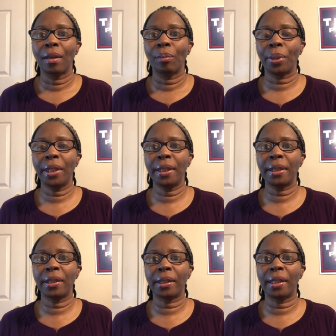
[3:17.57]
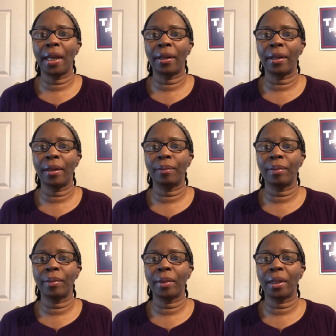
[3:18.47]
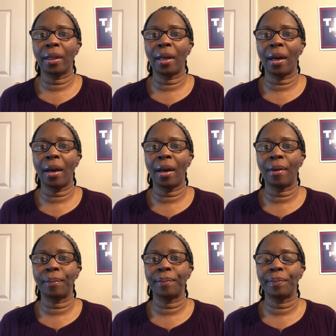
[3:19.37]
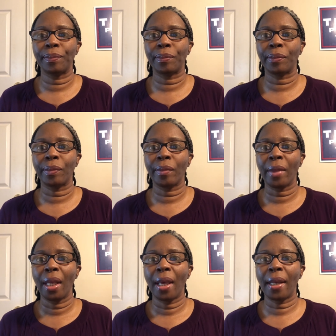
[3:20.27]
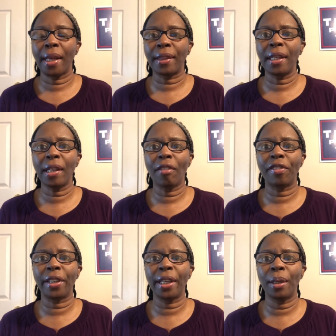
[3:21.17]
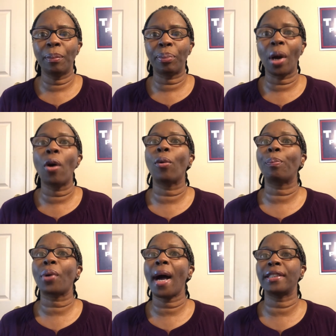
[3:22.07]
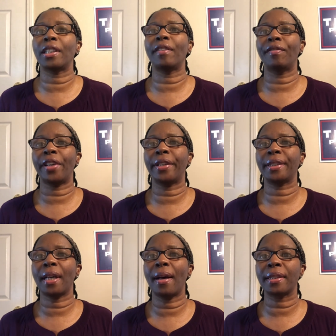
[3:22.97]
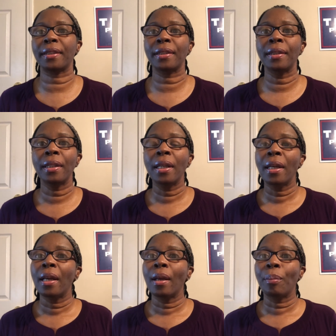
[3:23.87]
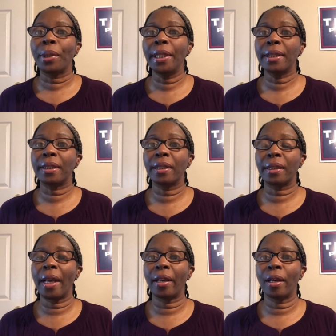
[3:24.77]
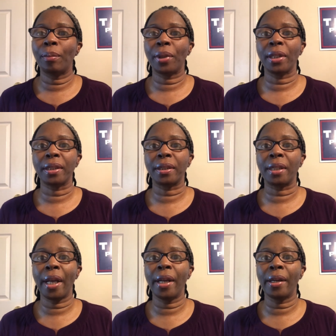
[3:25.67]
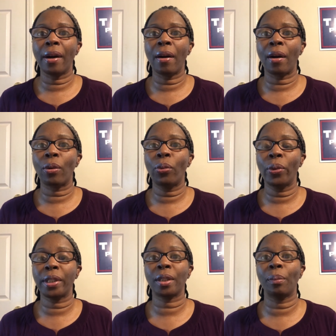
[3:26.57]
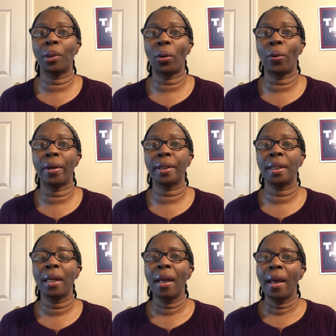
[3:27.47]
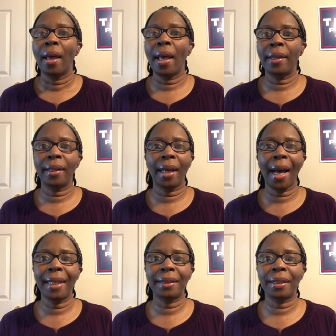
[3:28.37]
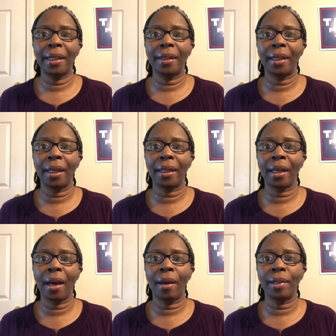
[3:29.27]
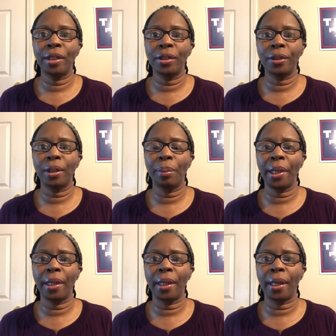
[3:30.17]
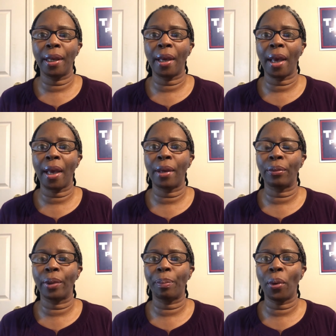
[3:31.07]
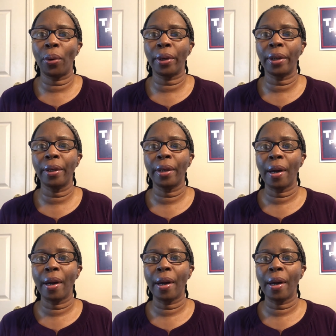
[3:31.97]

please look that up. Um, and I think I'm forgetting, oh, Project Veritas. Please look that up because they are whistleblowers. And the guy said that uh, he used to be a reporter,